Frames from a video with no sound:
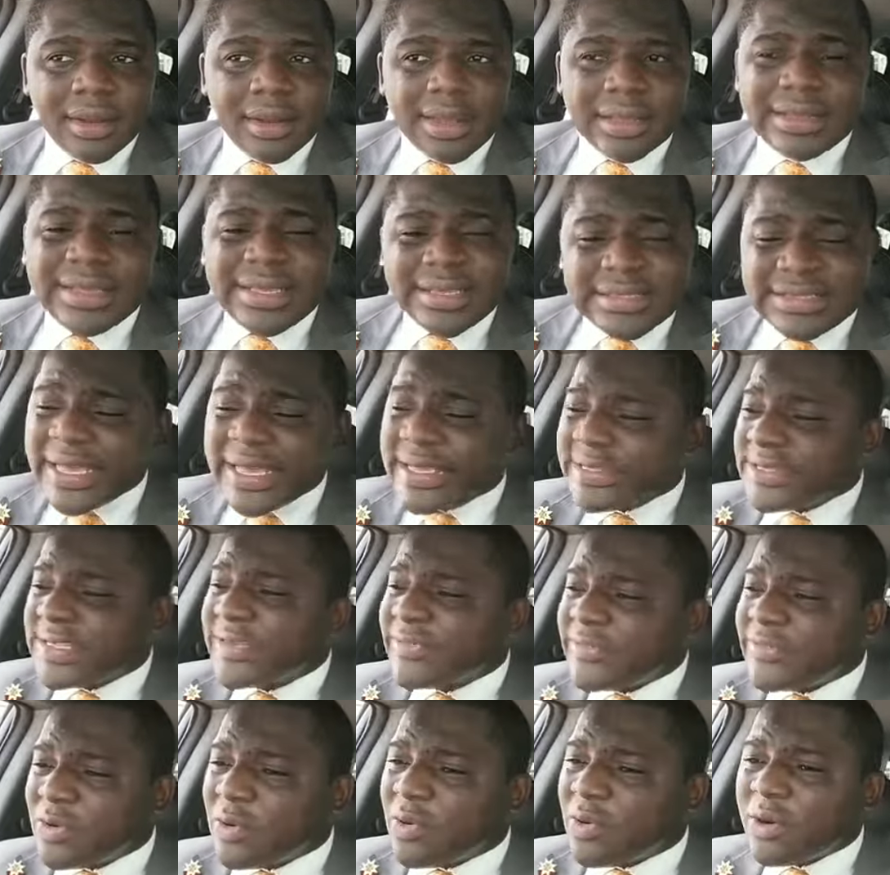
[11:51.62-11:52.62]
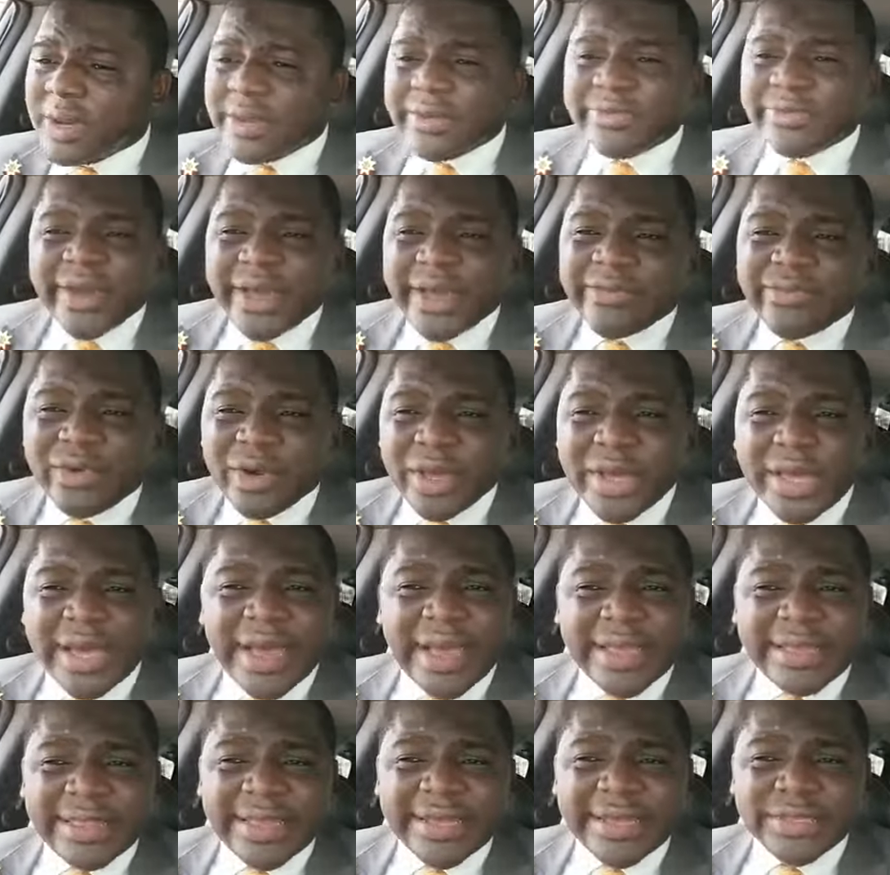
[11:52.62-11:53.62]
This doesn't even qualify for a
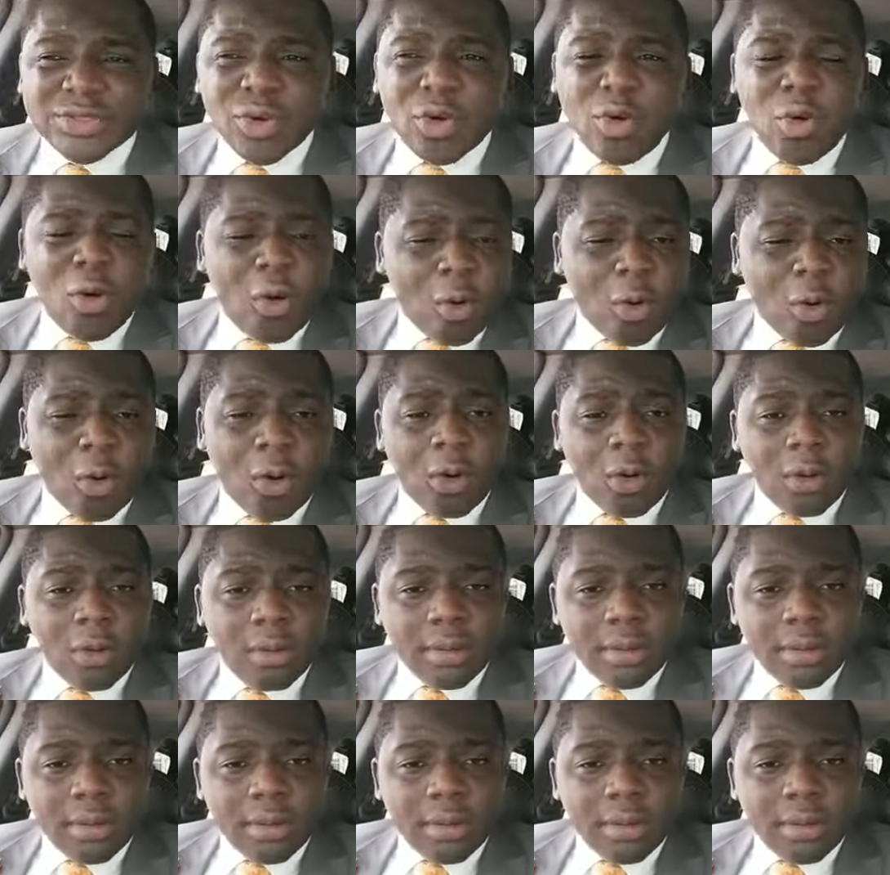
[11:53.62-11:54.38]
cadet corps.